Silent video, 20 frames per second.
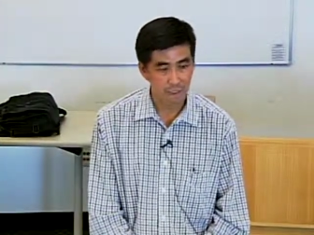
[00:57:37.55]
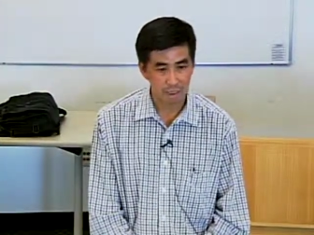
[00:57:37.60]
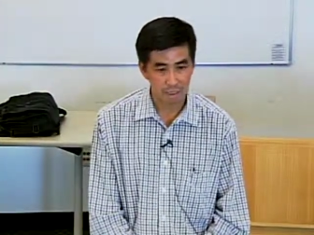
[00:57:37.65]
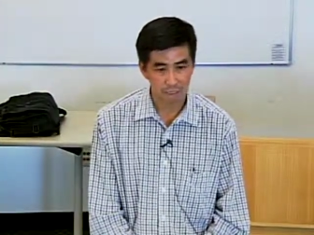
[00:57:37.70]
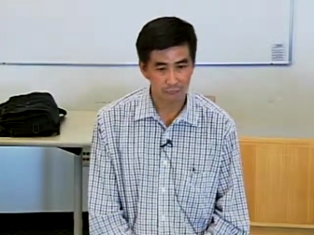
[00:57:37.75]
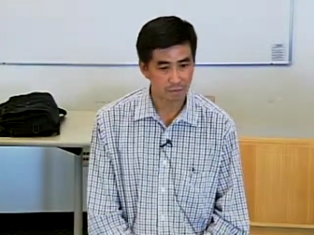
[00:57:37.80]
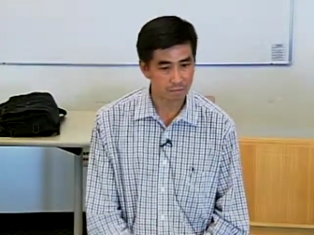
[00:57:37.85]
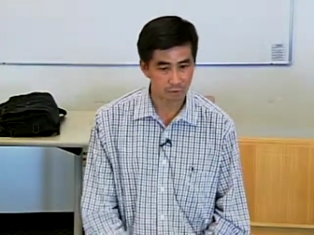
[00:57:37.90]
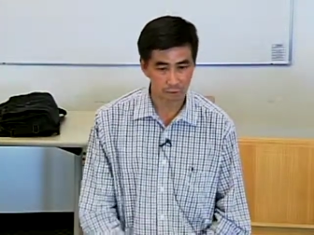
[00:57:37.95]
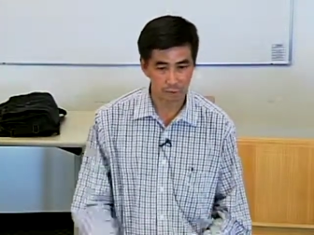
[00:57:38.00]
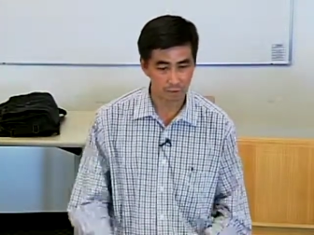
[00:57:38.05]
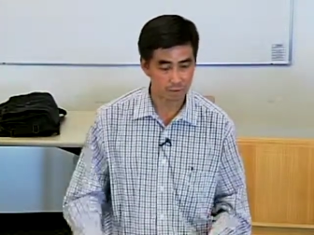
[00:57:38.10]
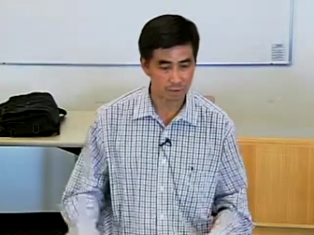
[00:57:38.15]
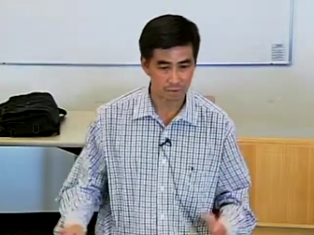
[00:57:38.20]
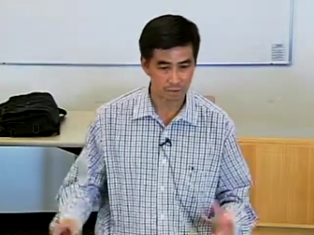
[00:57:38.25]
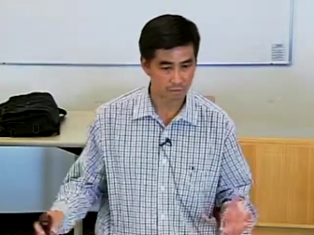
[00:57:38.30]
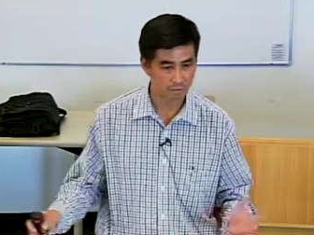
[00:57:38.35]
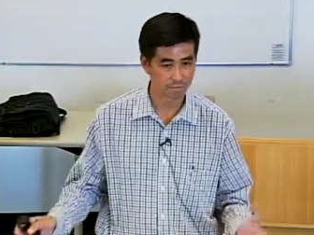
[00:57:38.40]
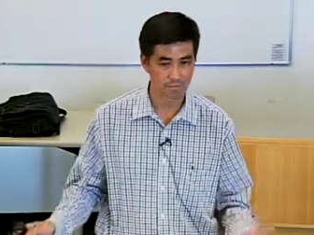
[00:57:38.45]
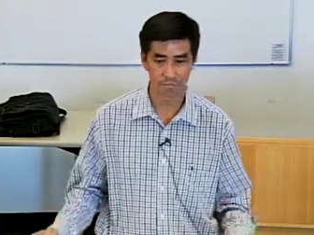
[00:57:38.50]
uh,
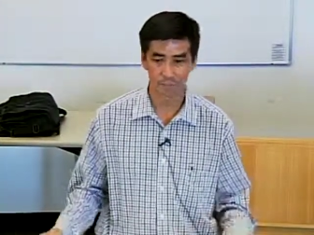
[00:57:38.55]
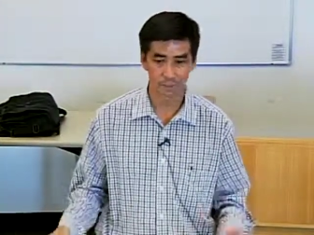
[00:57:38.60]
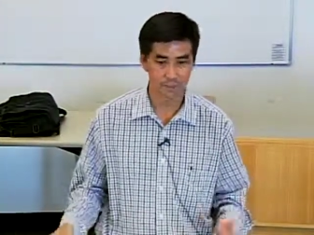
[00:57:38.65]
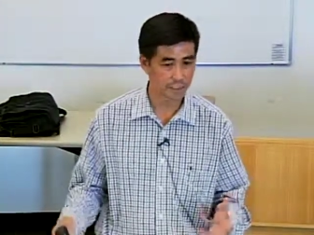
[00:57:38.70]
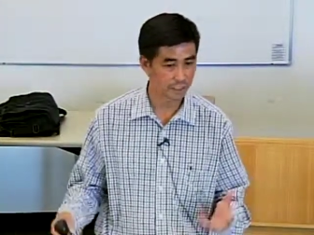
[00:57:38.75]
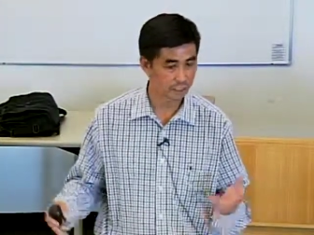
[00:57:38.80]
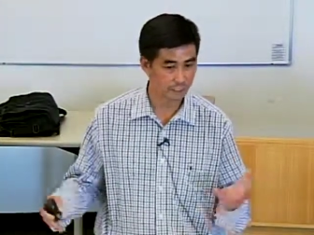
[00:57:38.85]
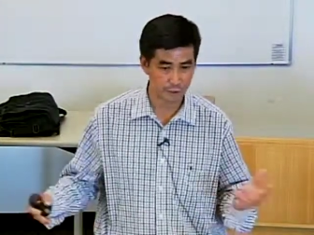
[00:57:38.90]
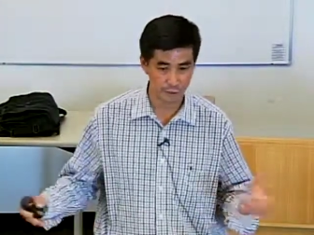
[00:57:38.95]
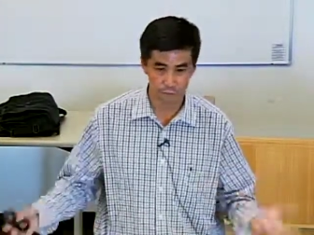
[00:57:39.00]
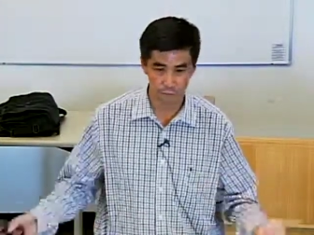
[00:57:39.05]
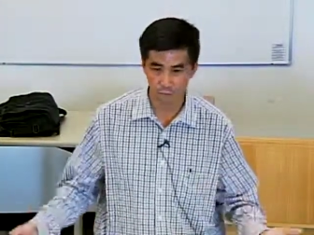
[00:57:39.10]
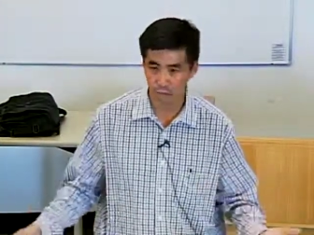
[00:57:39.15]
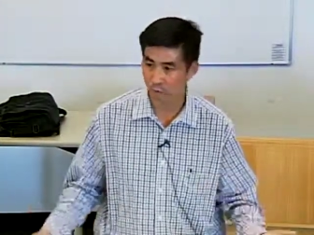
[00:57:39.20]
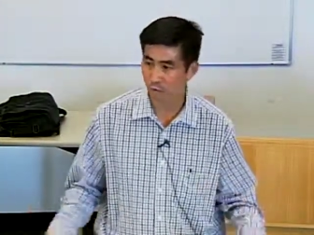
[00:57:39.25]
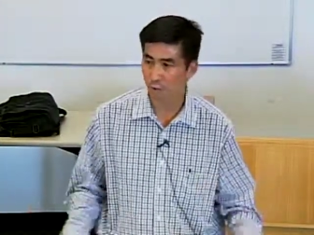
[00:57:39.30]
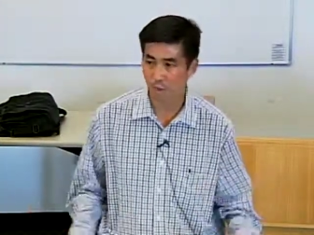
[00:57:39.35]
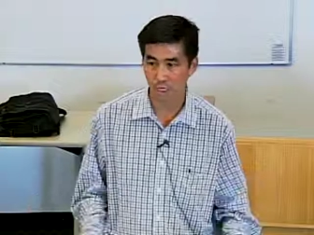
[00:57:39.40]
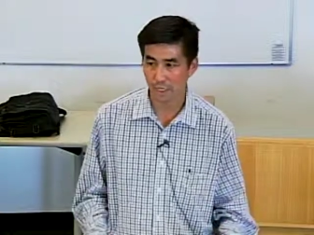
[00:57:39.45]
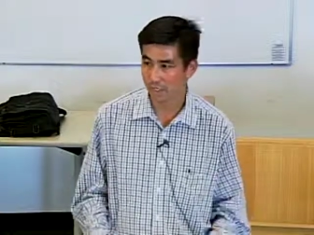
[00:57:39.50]
really just say in
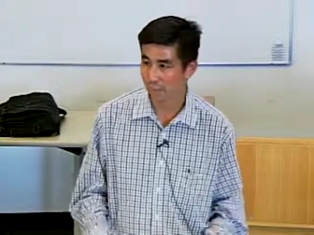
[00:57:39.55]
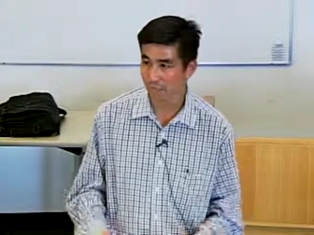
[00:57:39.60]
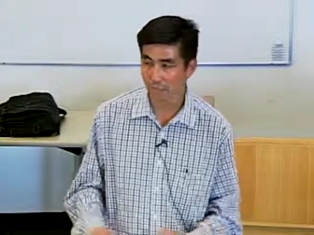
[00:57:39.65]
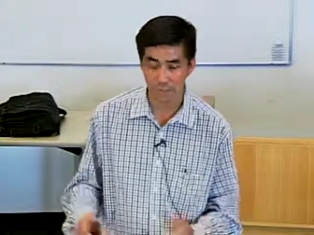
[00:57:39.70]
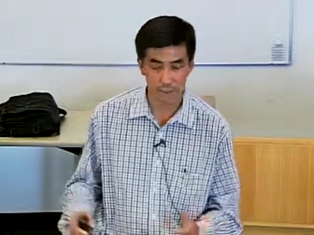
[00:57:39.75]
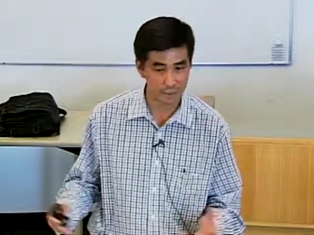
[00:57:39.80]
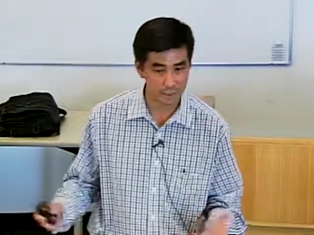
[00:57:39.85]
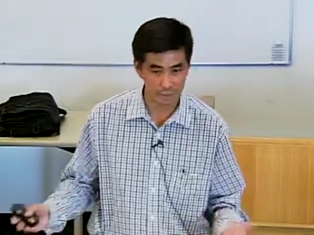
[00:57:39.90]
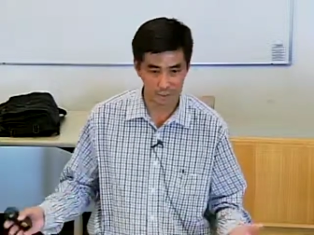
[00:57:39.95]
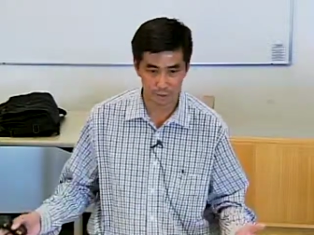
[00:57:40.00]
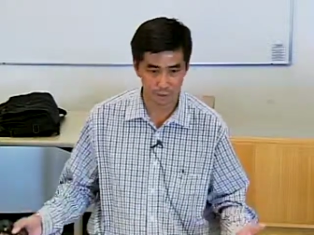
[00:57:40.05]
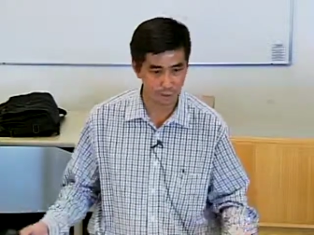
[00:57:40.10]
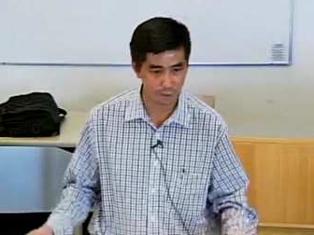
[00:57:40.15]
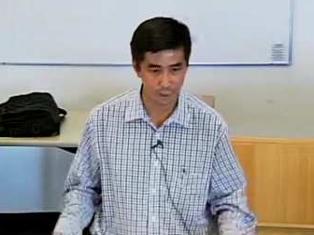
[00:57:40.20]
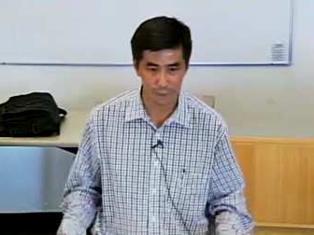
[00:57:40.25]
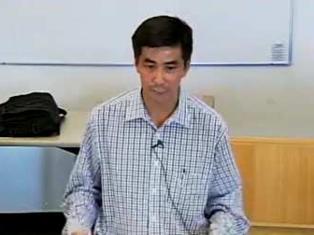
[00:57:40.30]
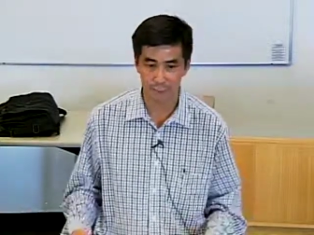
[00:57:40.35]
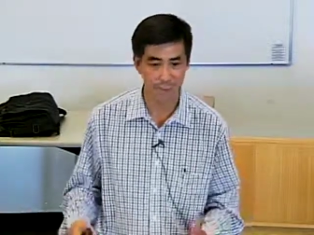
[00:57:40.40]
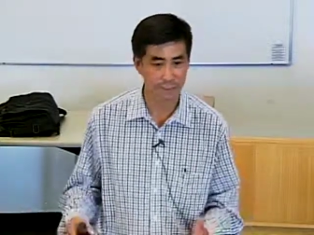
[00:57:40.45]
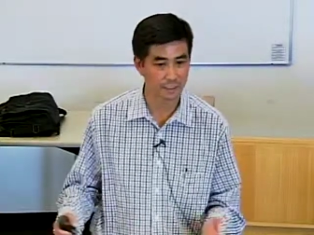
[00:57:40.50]
general, try everything,
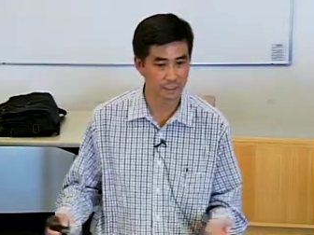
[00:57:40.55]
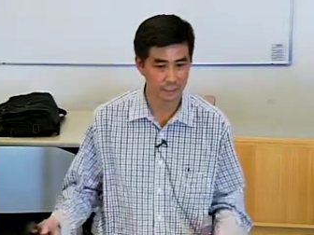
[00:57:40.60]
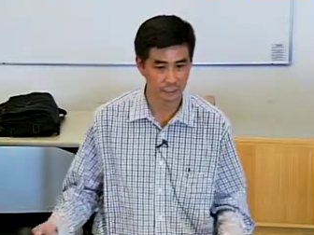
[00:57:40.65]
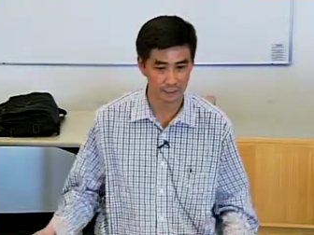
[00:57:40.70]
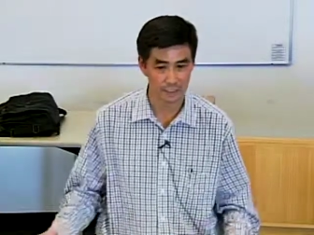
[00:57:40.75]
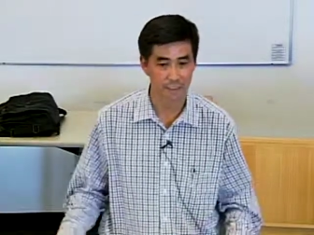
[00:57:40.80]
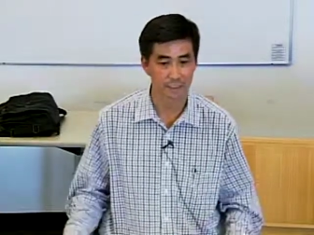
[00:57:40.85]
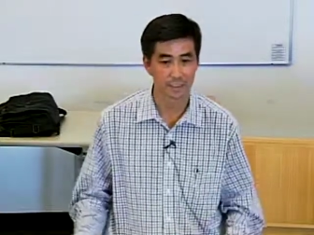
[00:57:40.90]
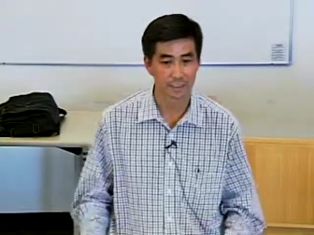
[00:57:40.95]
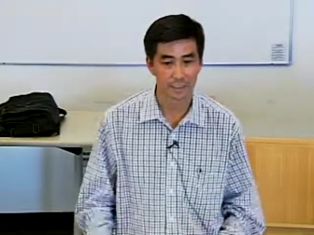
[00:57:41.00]
try anything,